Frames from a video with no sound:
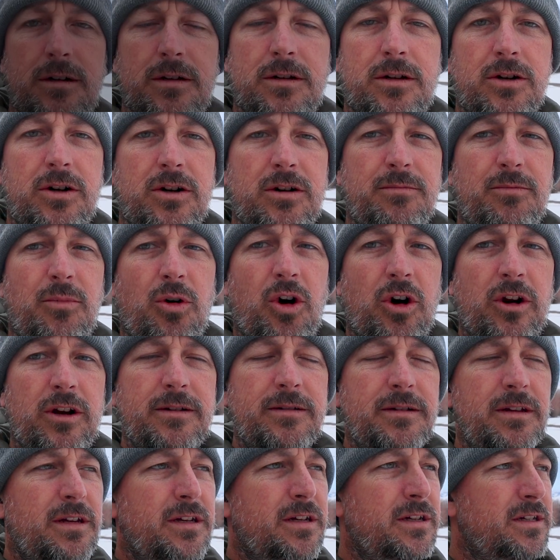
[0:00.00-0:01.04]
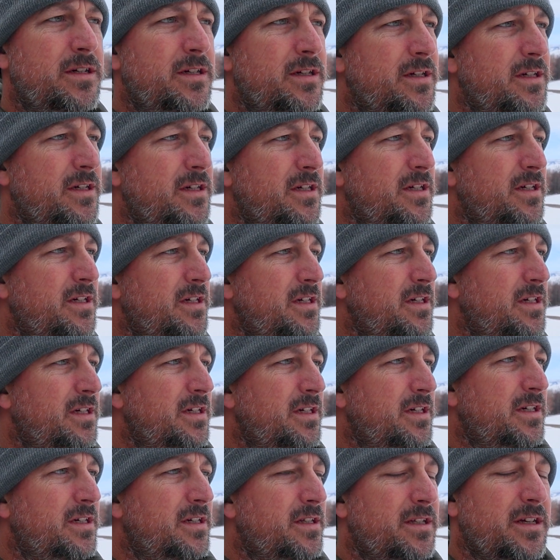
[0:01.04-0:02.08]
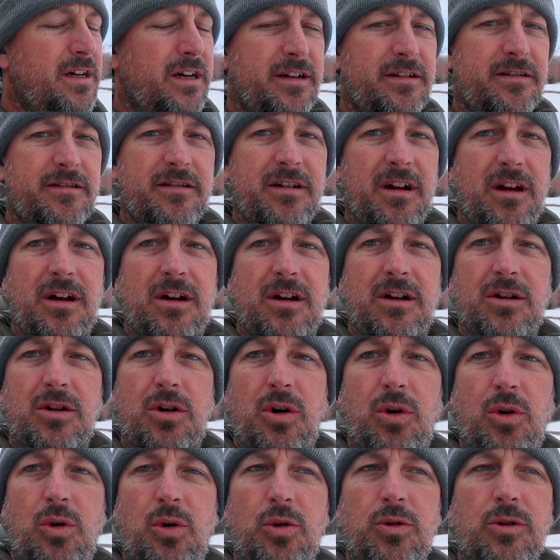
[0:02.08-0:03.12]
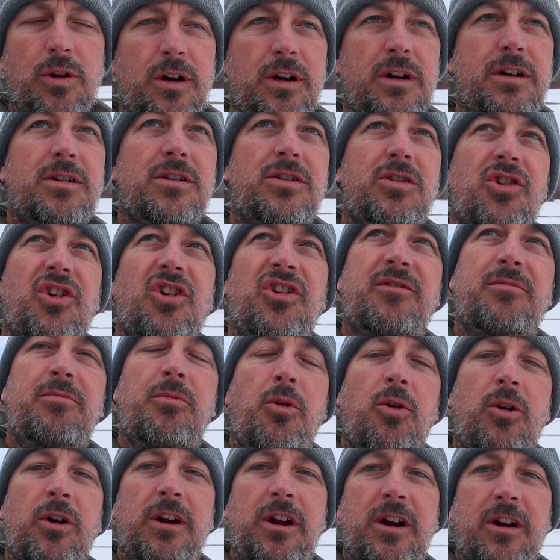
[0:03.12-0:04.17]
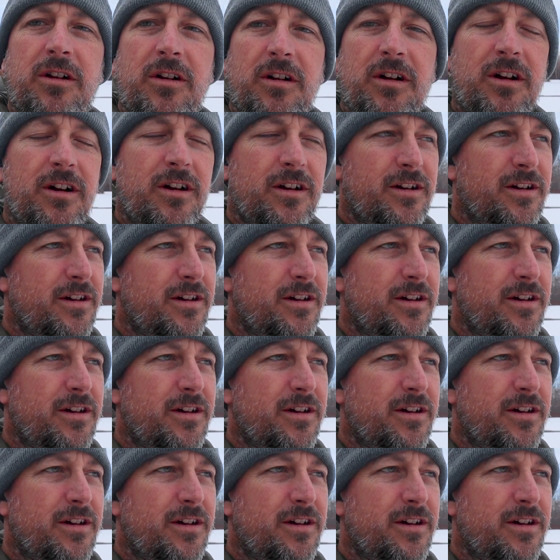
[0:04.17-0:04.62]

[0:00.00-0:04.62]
Good morning. Nice, cold, crisp morning here.